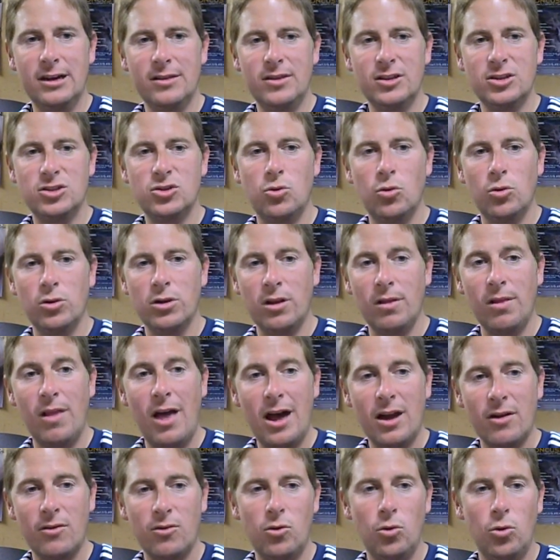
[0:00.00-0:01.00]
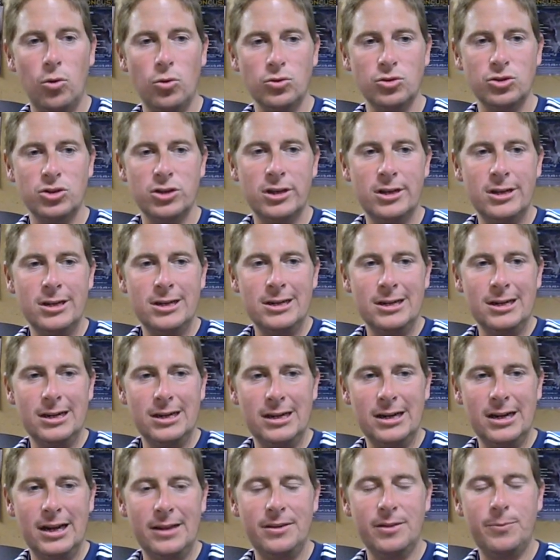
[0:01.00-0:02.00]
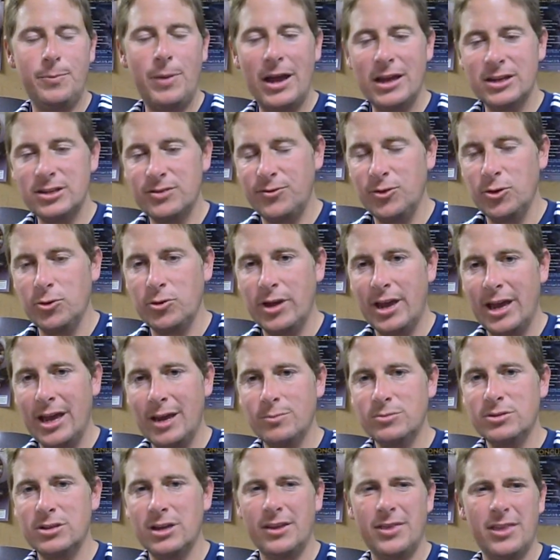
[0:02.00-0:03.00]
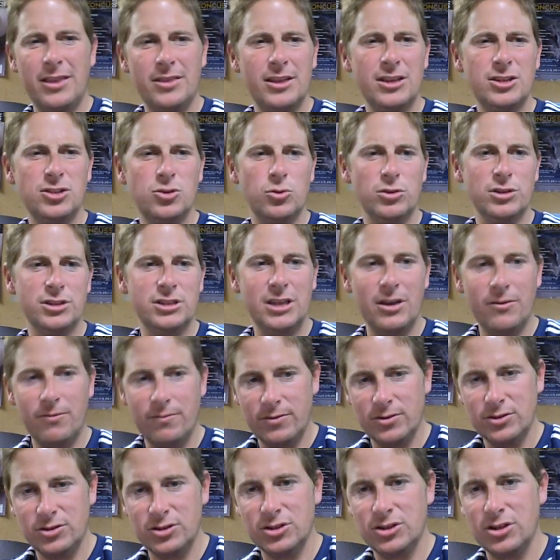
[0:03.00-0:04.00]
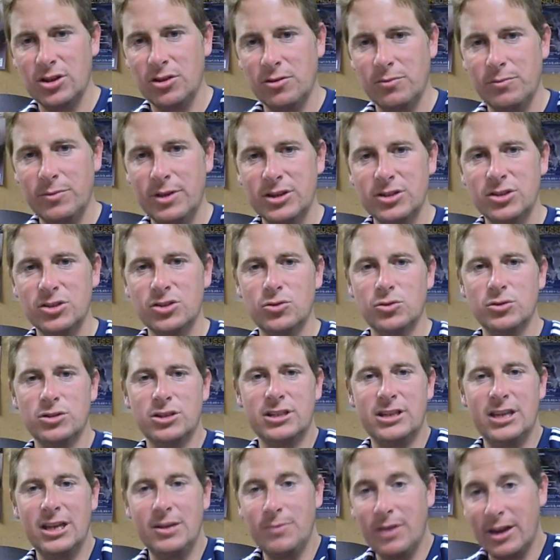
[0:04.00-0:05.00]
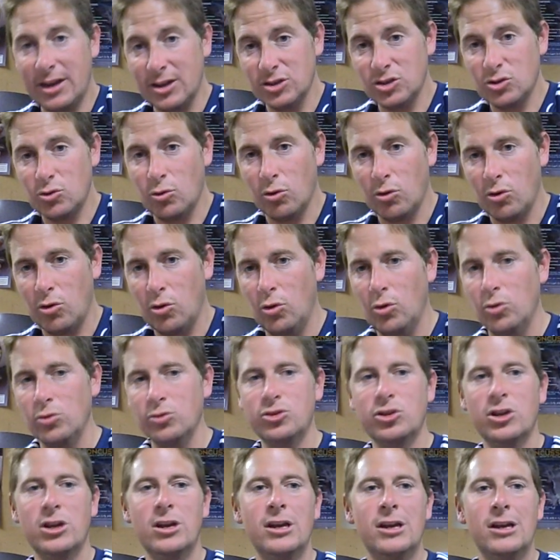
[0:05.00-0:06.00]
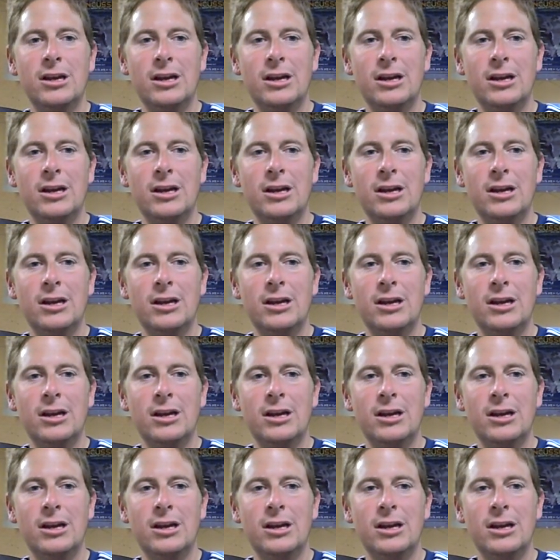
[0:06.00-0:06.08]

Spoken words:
They scored a lot of goals in the past few games. I think they scored 7 versus Southern Miss, and so it's a team that can score goals.